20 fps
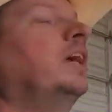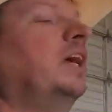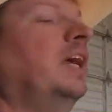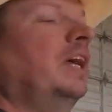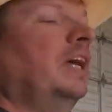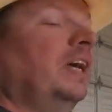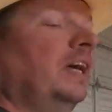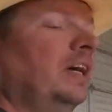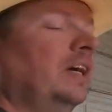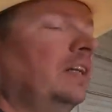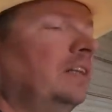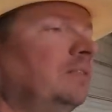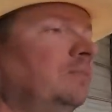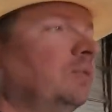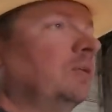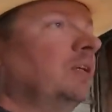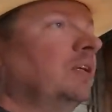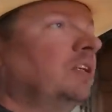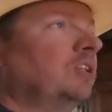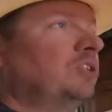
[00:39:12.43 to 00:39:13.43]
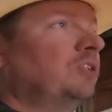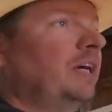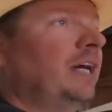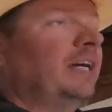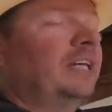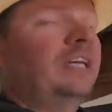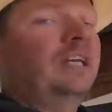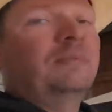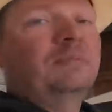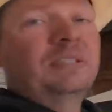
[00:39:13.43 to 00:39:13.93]
and we're going to
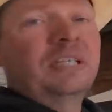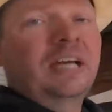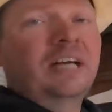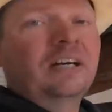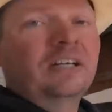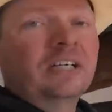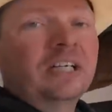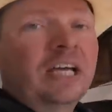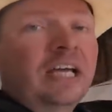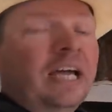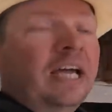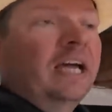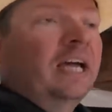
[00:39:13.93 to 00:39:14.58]
track him down.